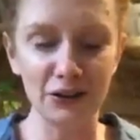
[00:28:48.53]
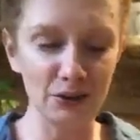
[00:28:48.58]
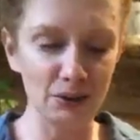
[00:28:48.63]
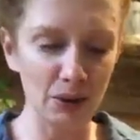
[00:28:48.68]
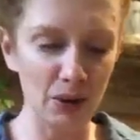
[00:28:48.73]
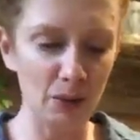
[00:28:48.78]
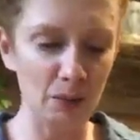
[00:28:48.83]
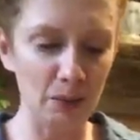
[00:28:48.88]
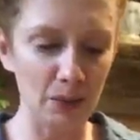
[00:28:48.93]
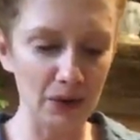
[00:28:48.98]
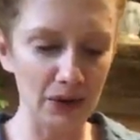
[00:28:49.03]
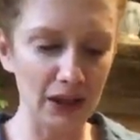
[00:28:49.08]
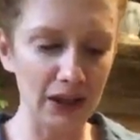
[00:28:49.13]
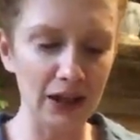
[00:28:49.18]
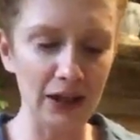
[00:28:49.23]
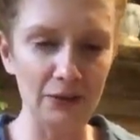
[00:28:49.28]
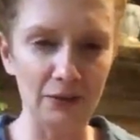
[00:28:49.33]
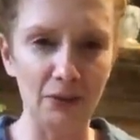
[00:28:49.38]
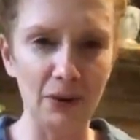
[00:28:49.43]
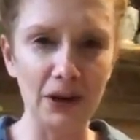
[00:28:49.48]
you won't
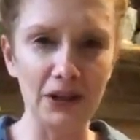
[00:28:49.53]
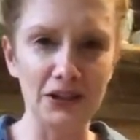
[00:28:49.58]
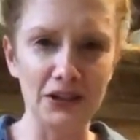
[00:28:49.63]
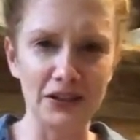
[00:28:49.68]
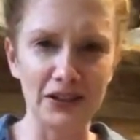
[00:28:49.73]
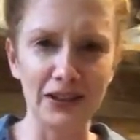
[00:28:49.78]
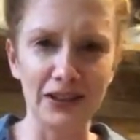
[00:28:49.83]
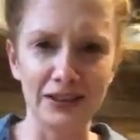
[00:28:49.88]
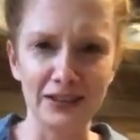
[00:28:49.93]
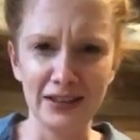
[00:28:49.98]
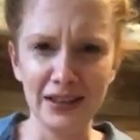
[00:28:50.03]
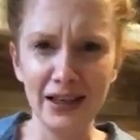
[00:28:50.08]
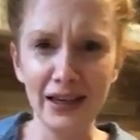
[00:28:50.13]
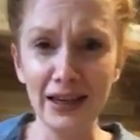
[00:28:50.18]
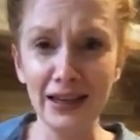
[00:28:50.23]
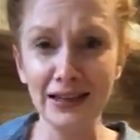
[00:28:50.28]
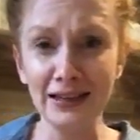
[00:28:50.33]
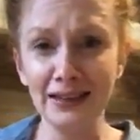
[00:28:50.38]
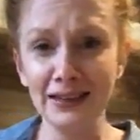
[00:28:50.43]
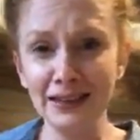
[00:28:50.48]
believe what she
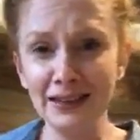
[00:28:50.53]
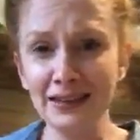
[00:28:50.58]
did.